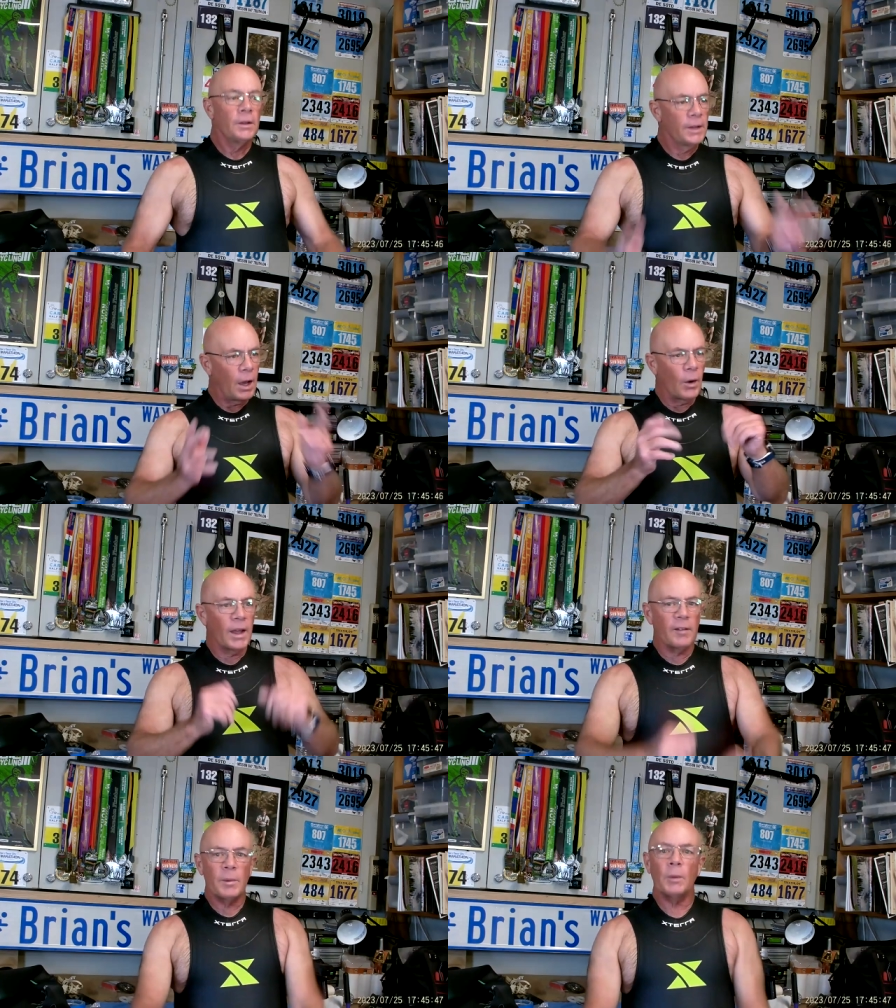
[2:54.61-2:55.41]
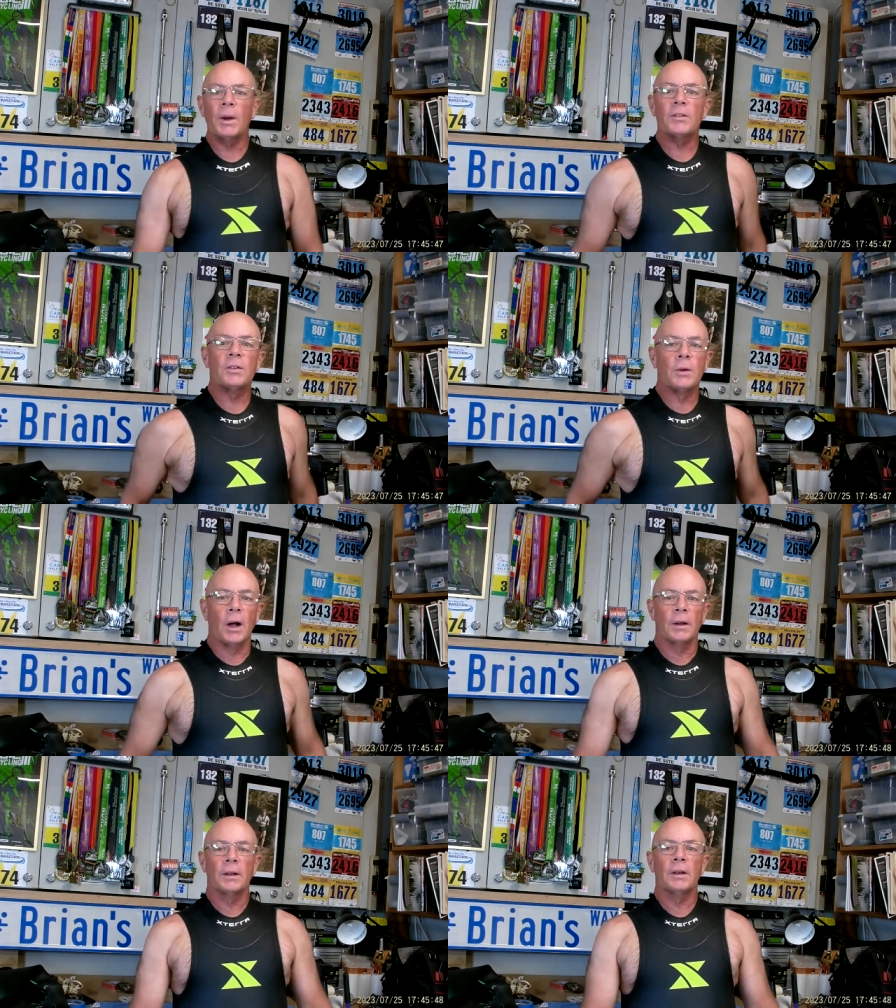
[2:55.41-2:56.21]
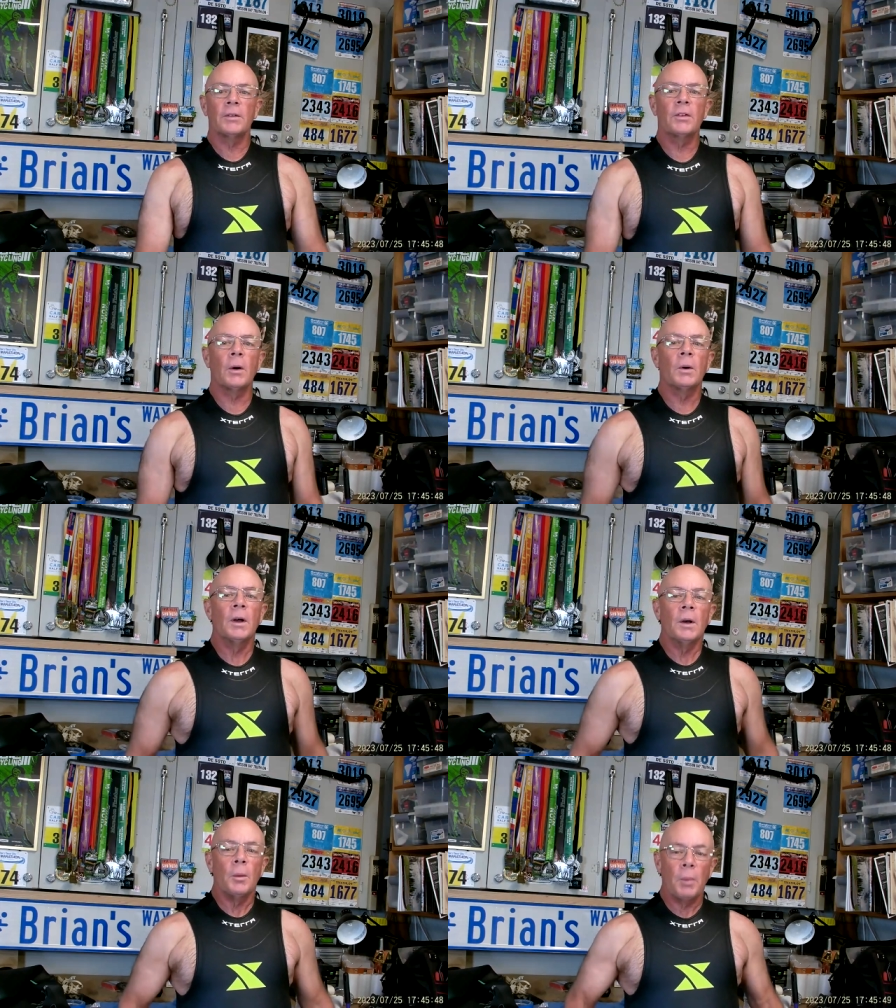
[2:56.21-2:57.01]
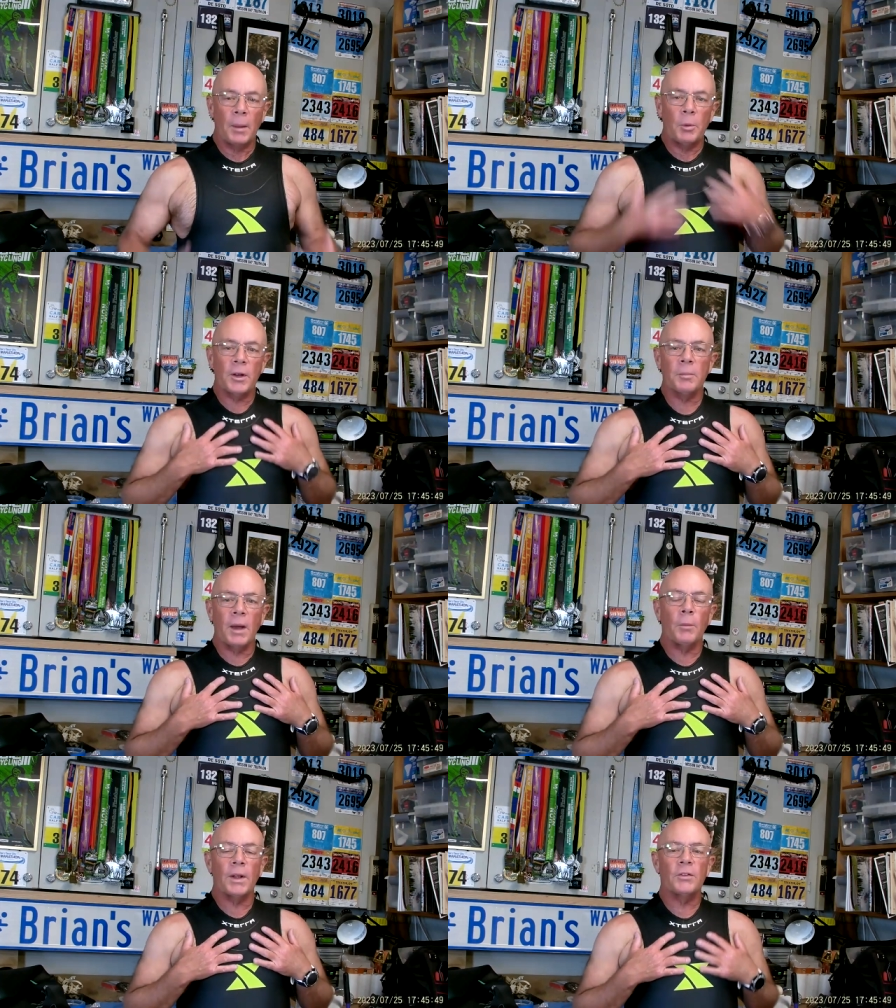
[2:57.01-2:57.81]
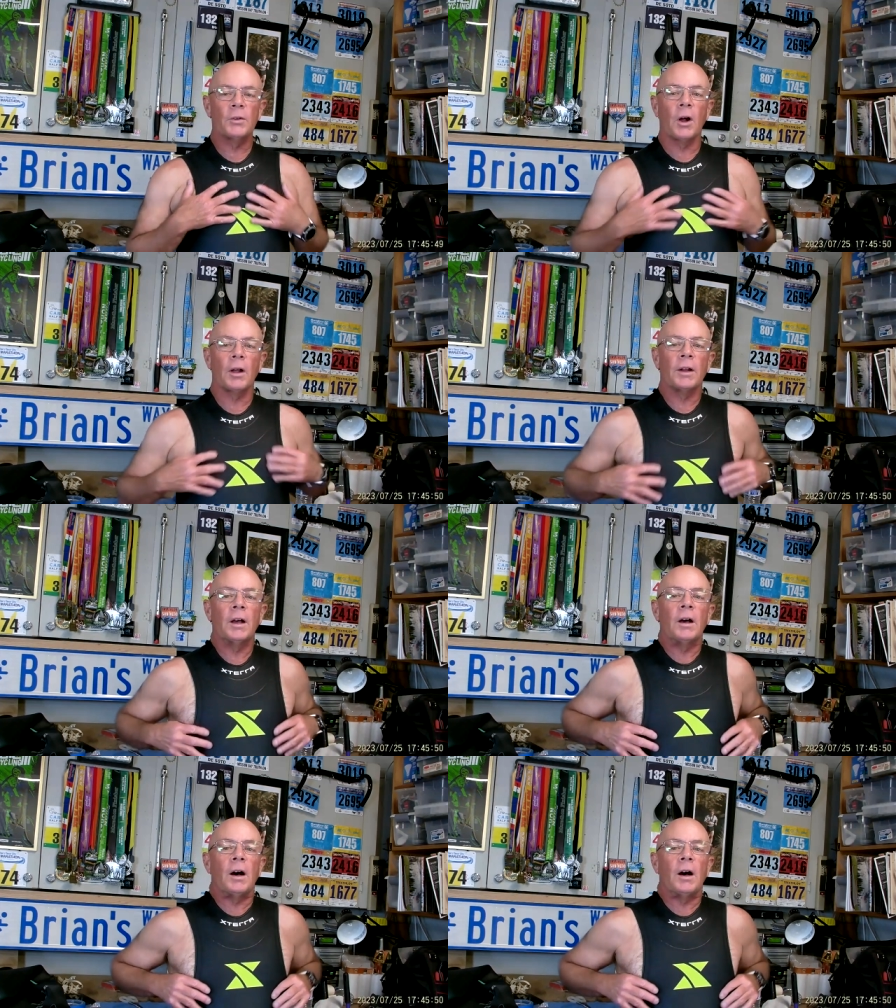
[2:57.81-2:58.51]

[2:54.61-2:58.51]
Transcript: Now I have my wetsuit on. So by putting my wetsuit on,